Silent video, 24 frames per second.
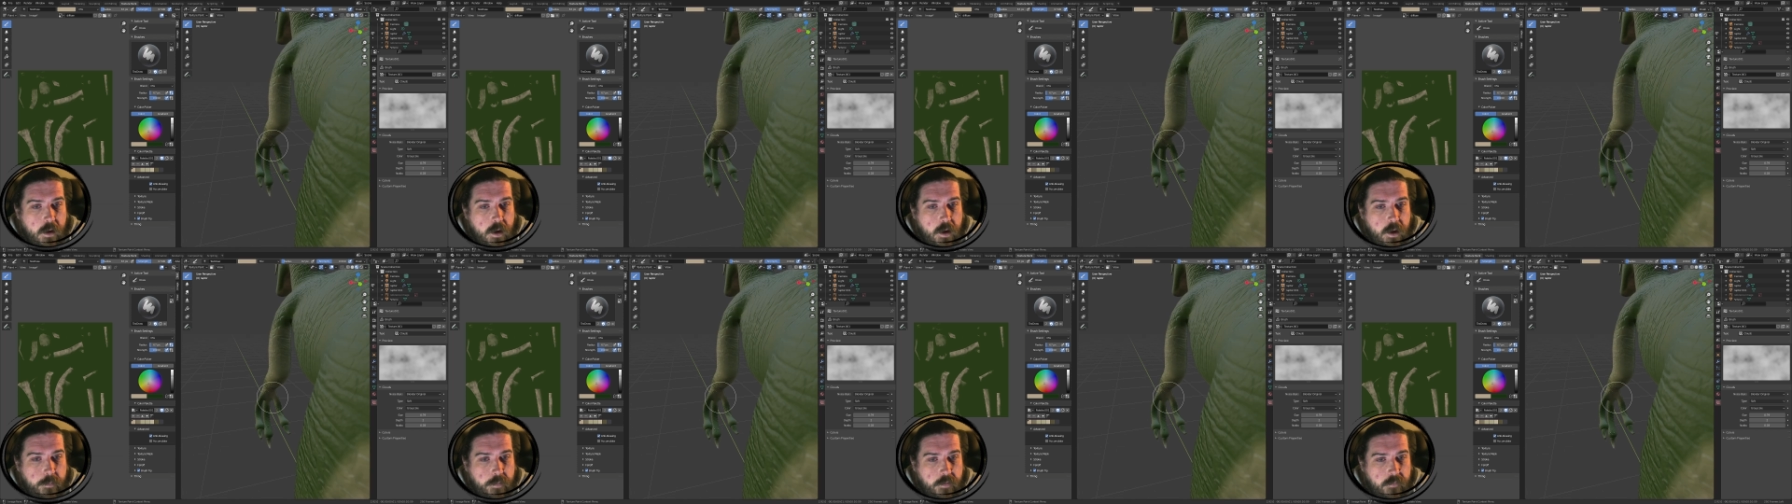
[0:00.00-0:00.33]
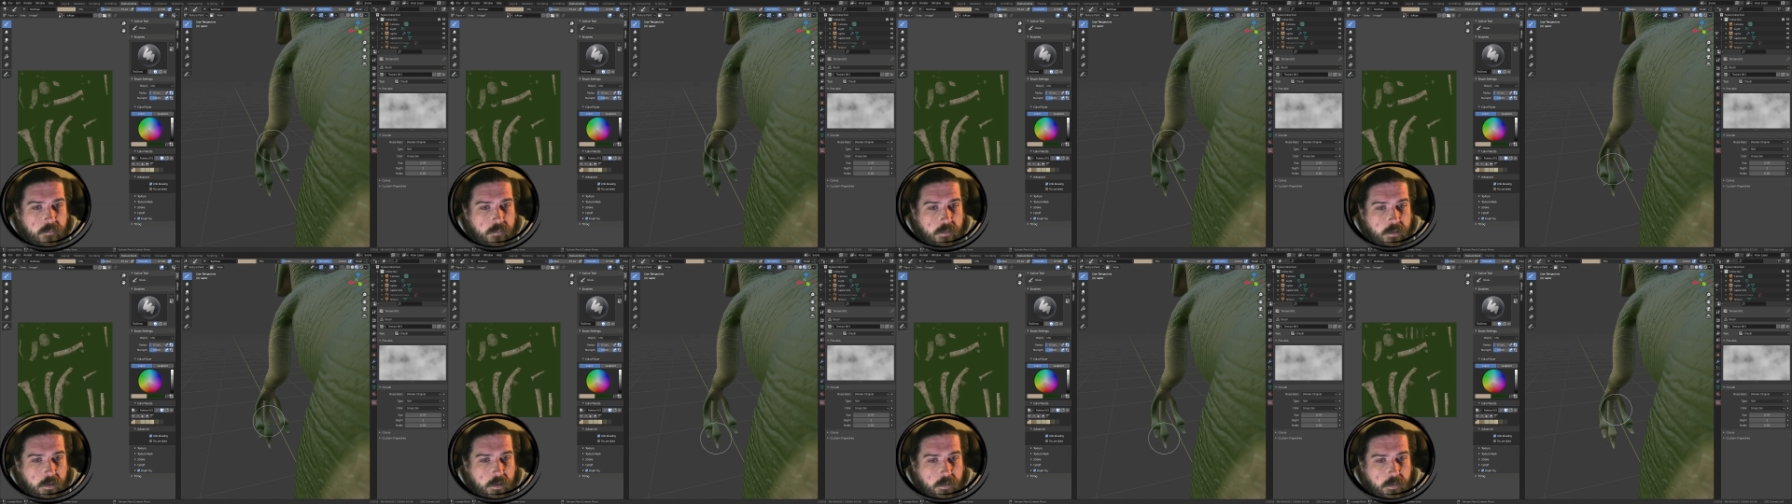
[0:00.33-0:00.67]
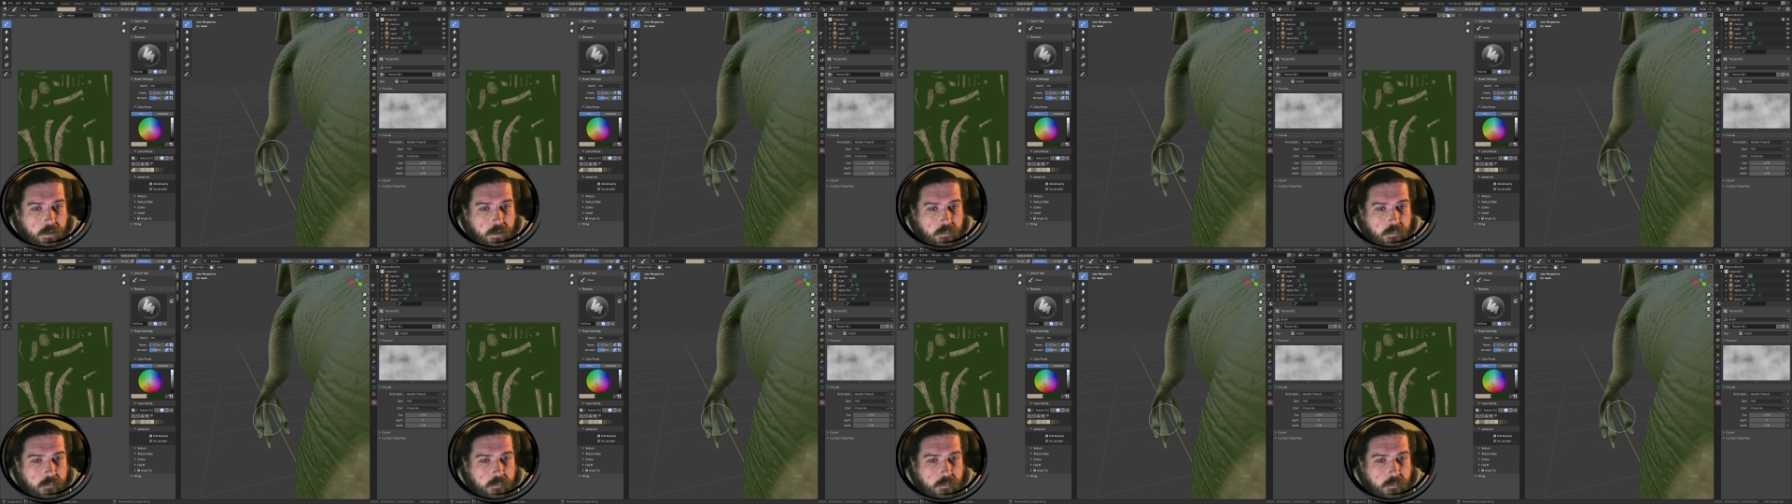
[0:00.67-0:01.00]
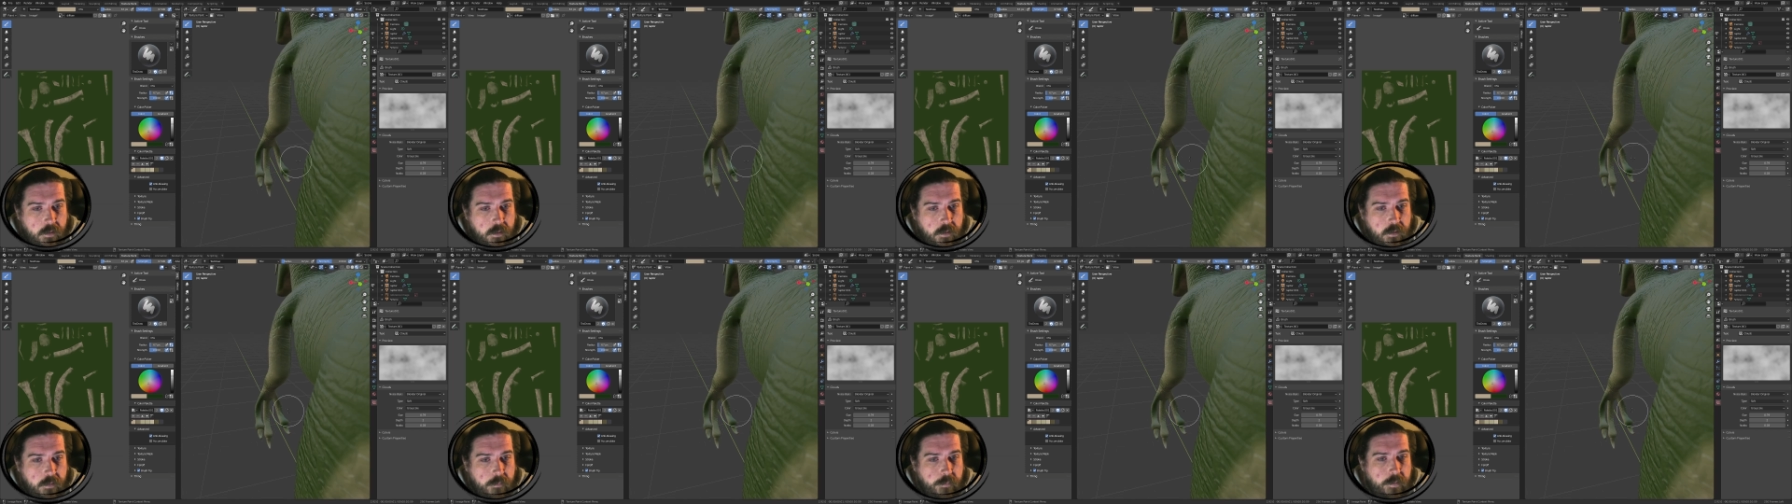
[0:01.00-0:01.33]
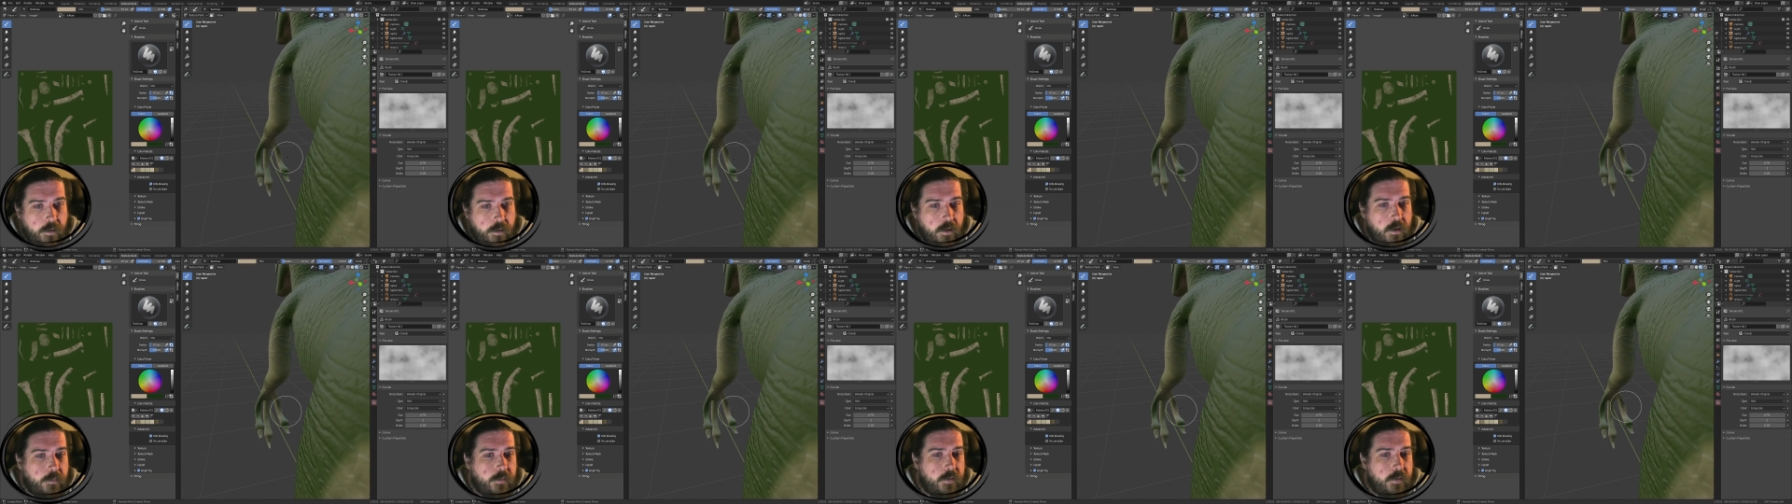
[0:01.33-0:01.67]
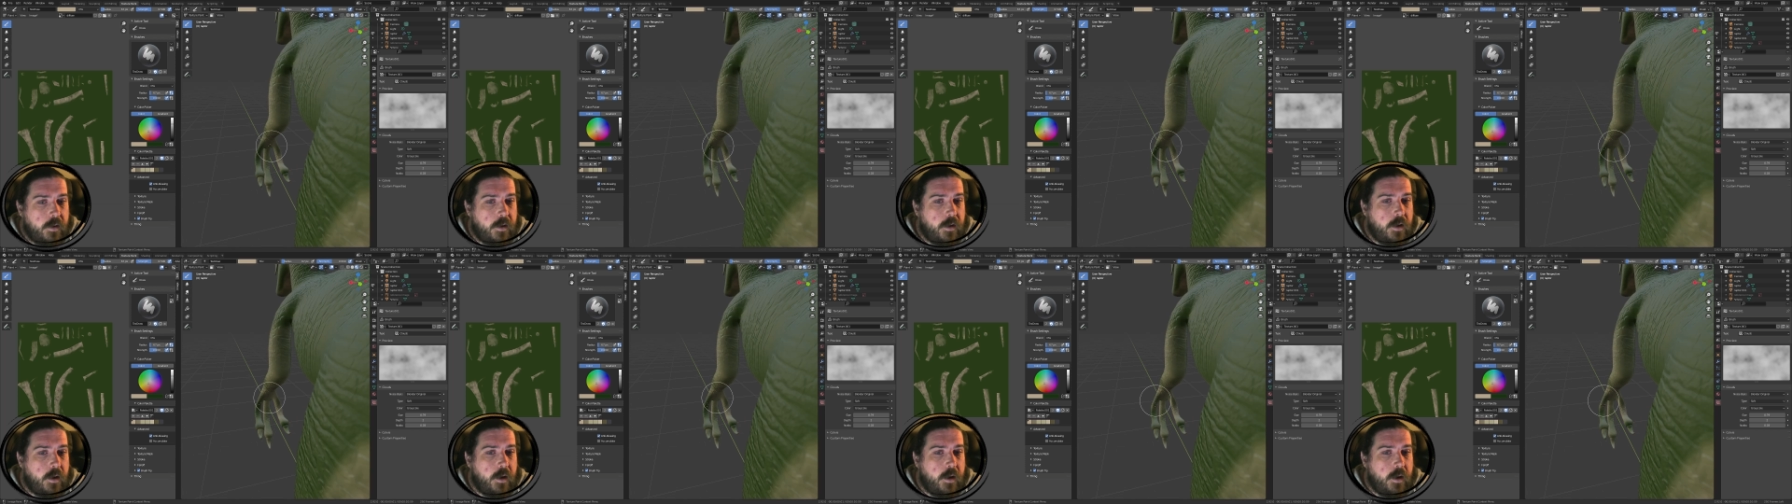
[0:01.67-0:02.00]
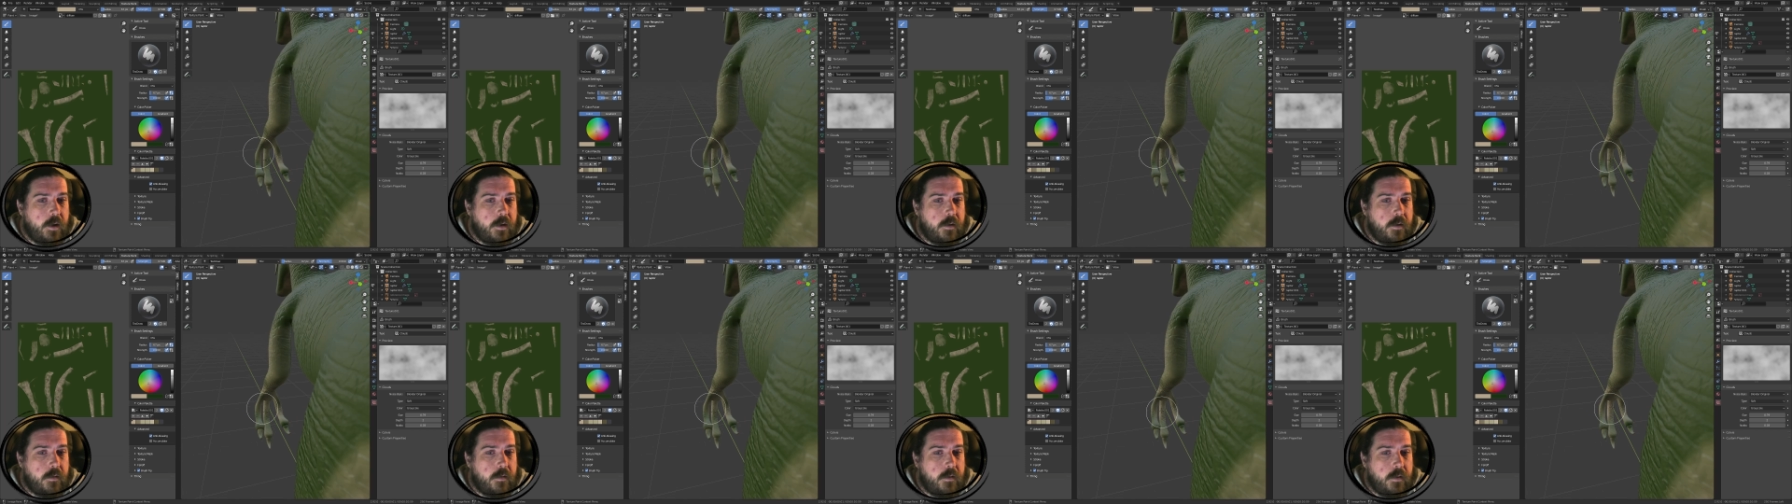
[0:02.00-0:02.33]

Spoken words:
basically the inside of the palm of the hand.